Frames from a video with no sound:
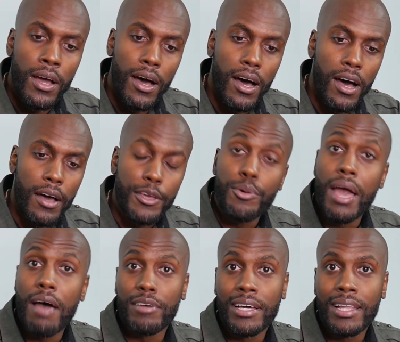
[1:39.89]
Uh, you
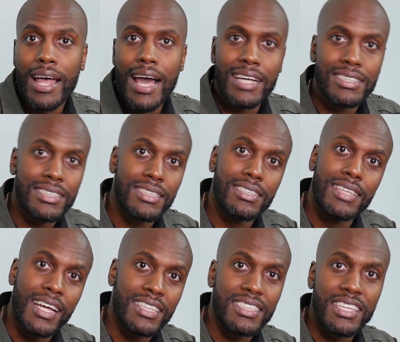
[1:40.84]
have a glass
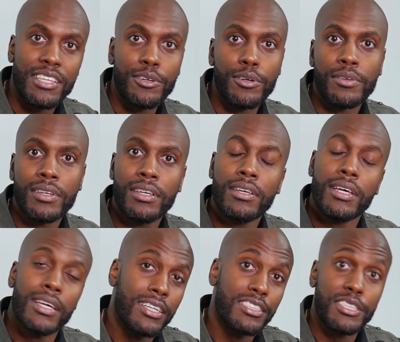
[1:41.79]
that's either
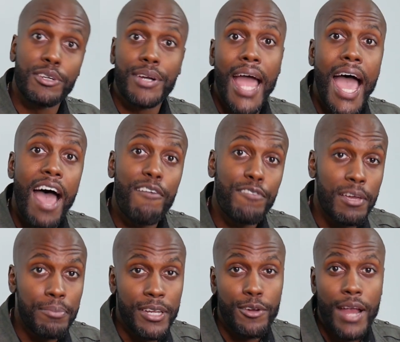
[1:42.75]
considered half
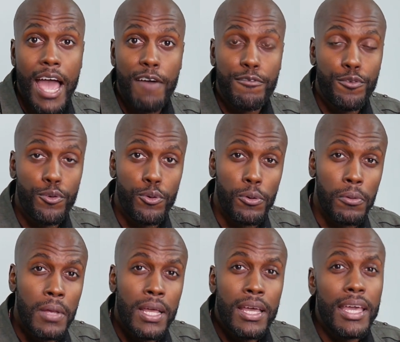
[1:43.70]
empty or half full.
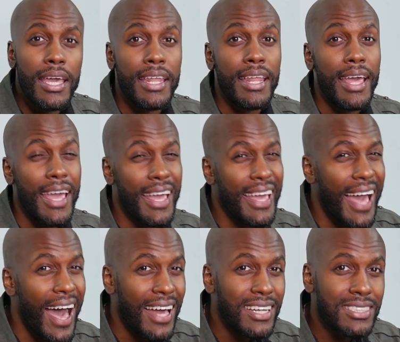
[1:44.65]
And
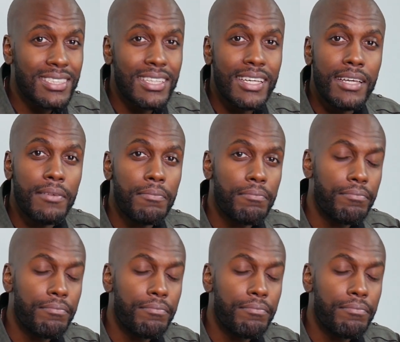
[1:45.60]
honestly,